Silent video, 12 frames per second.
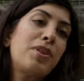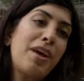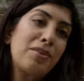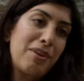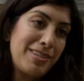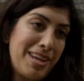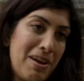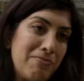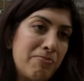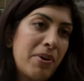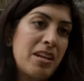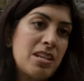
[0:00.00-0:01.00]
sure they had a great time,
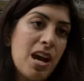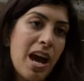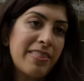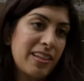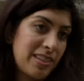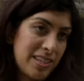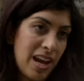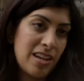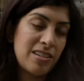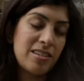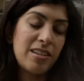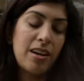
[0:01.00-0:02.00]
but that's not...